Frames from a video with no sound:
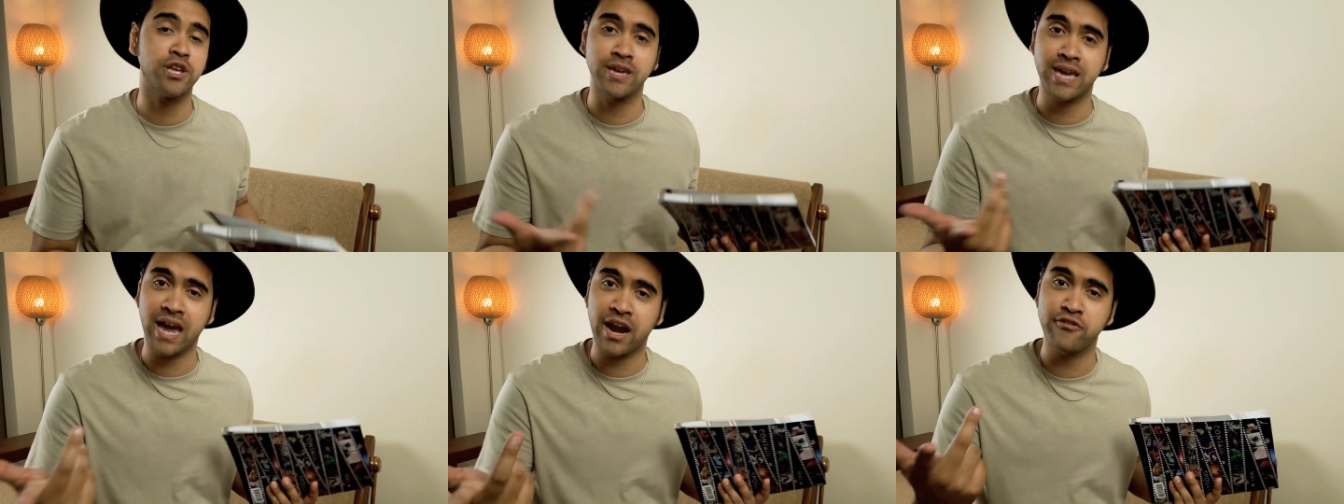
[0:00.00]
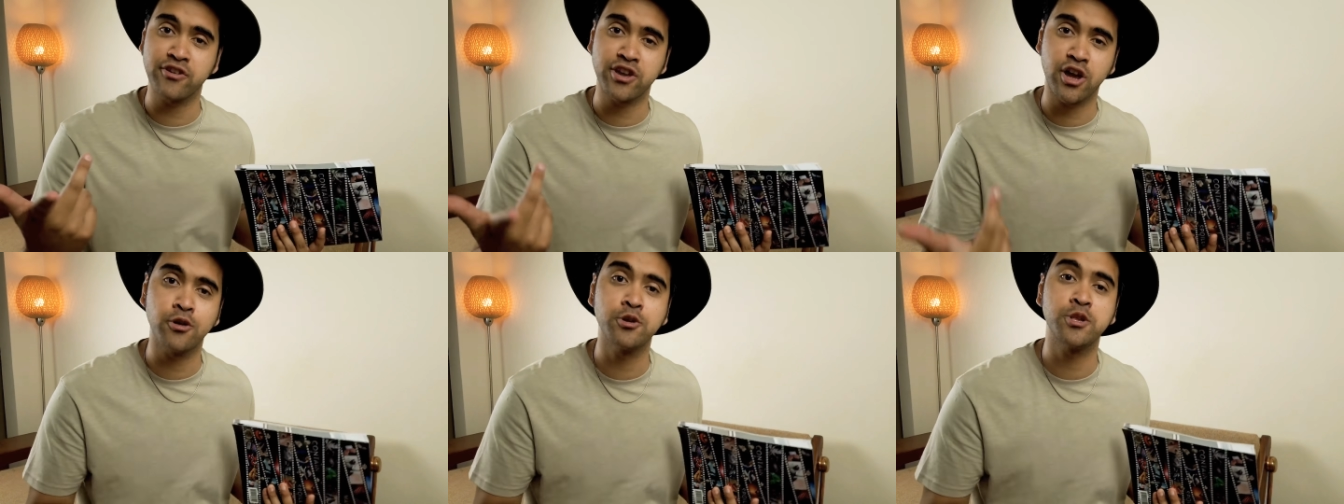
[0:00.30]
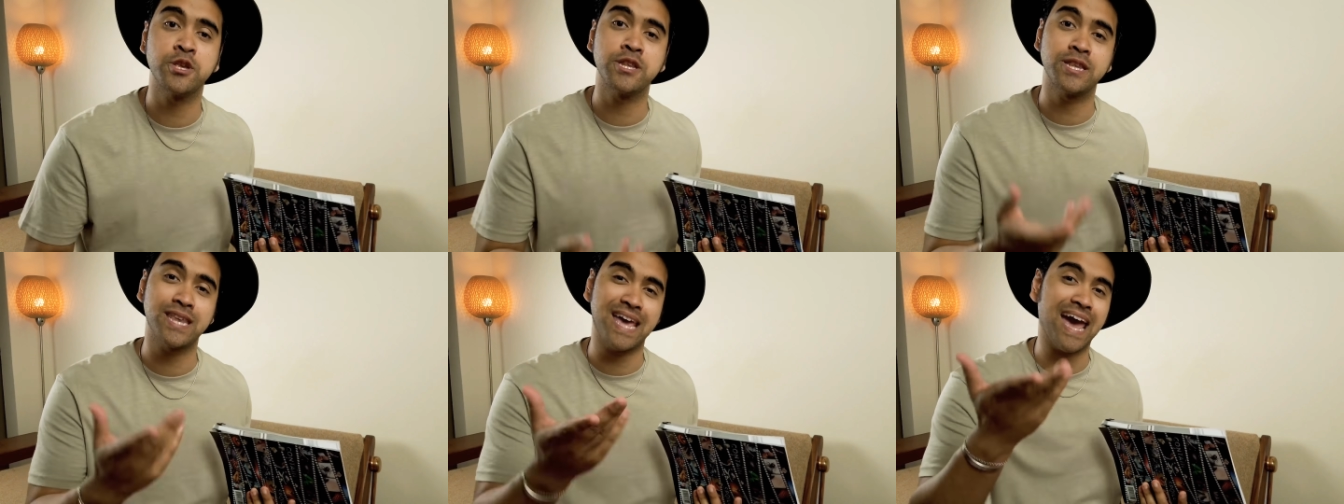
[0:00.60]
and Gary
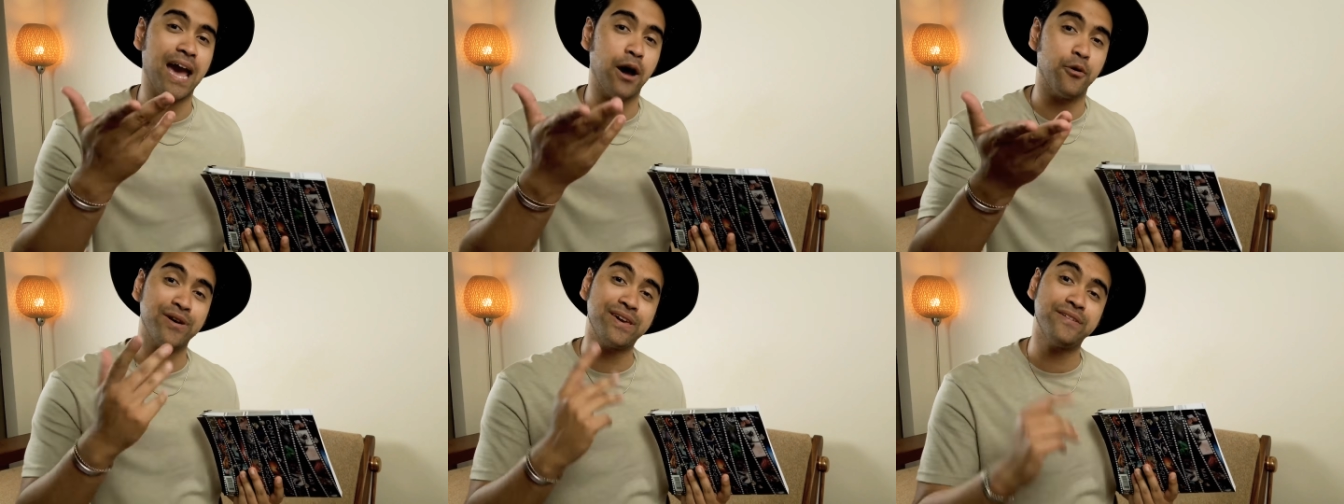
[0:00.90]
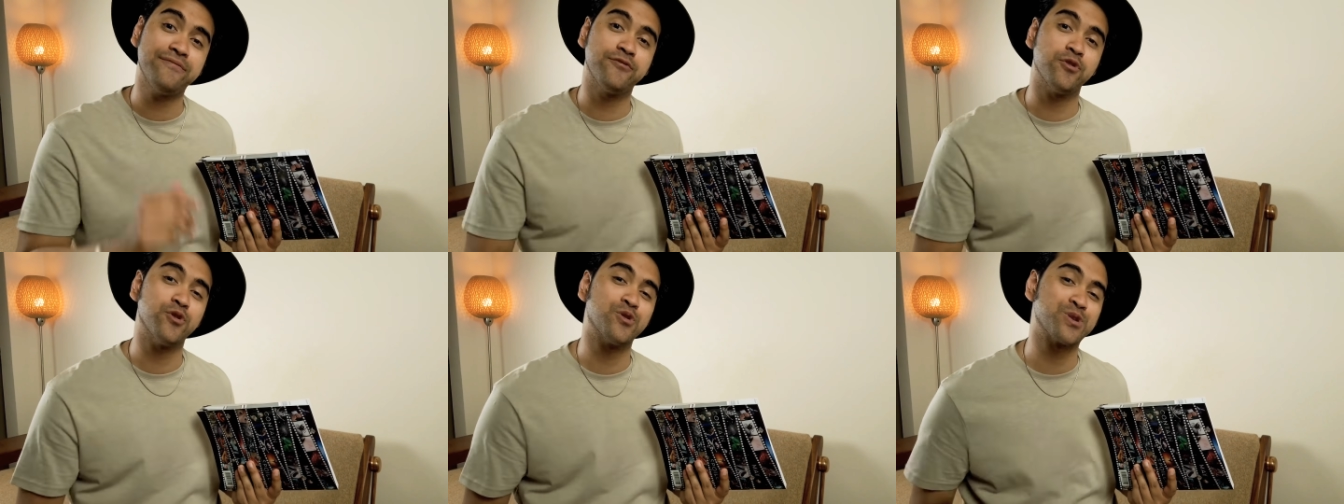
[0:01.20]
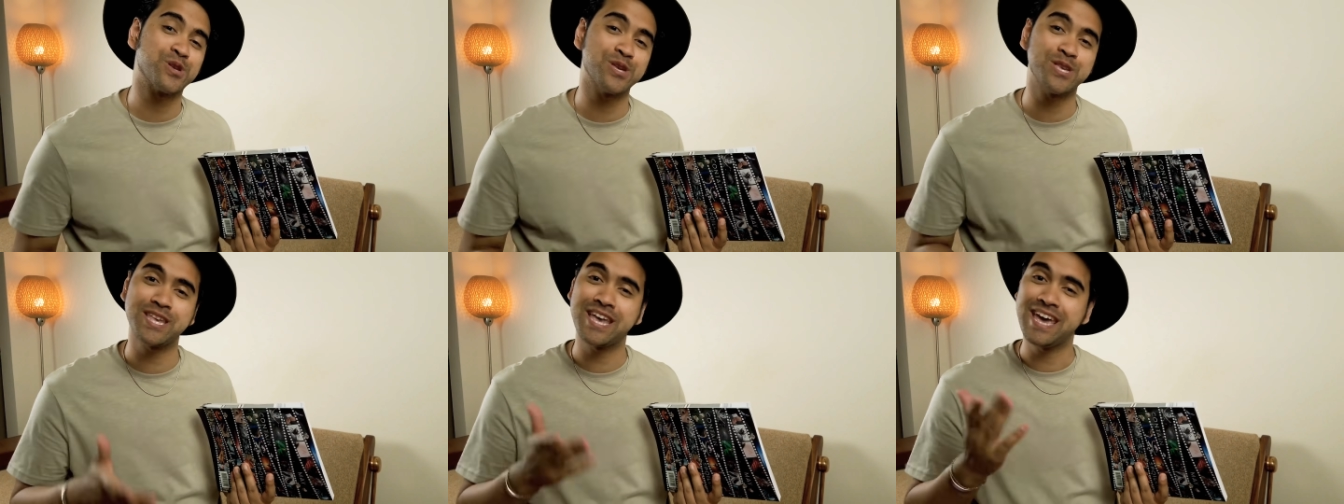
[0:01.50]
goes into how he
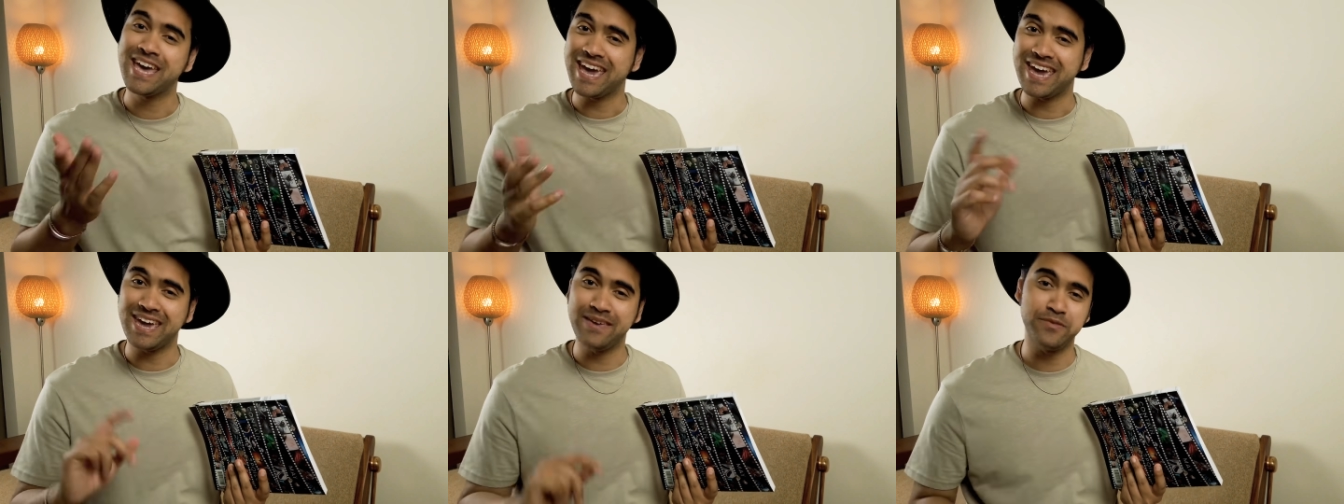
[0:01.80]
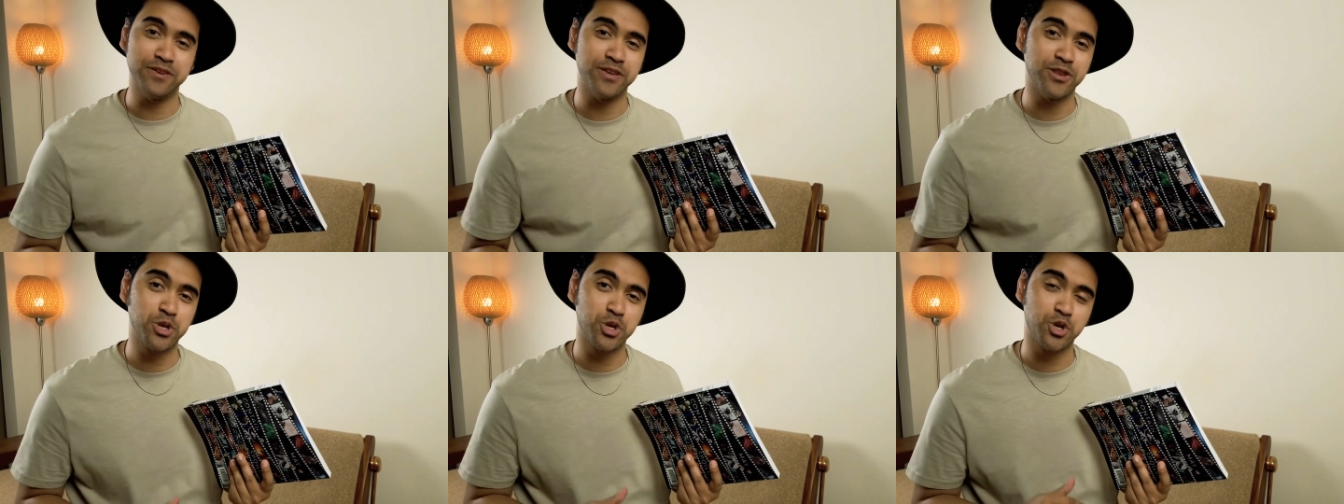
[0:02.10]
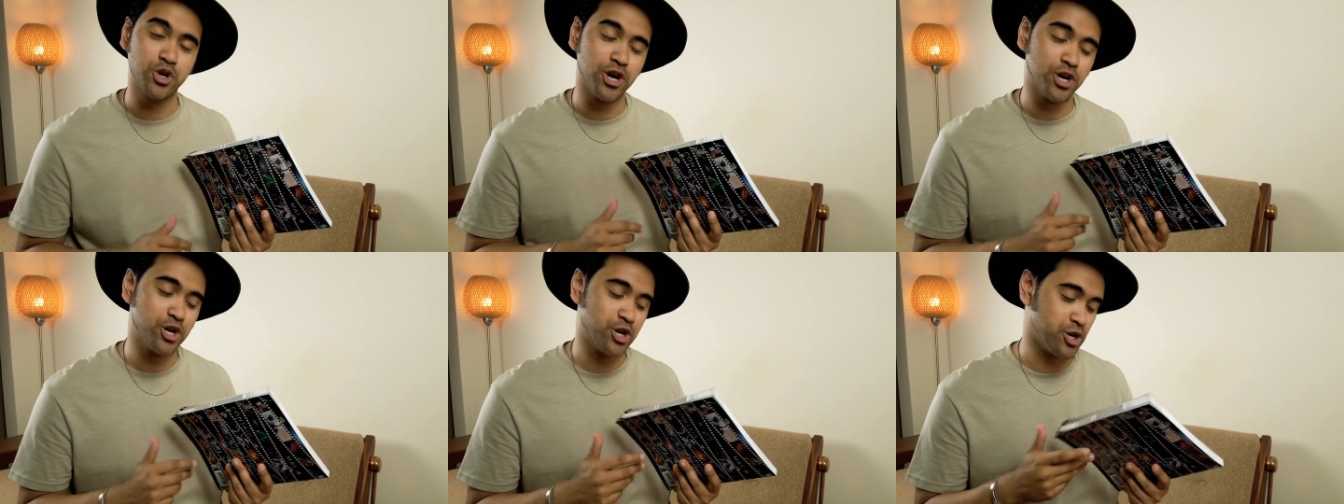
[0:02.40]
forces in the
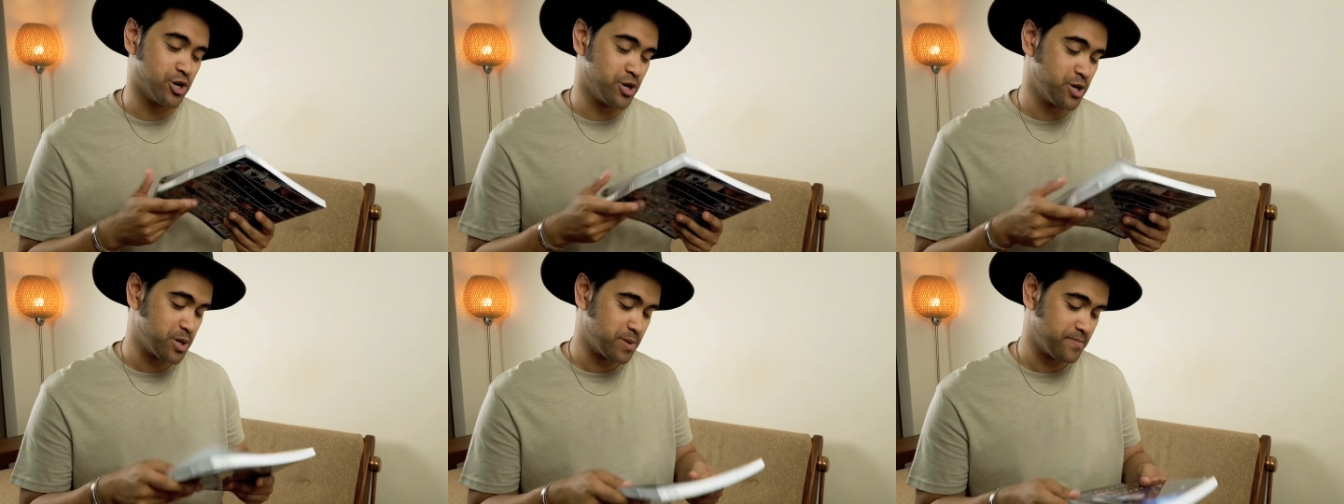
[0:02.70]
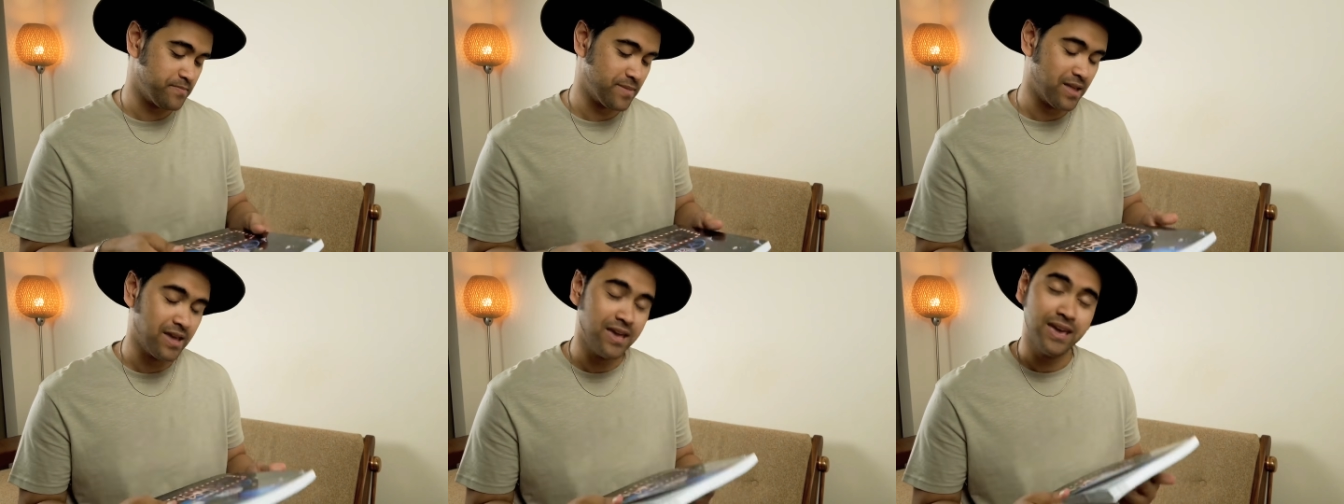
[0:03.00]
instructions,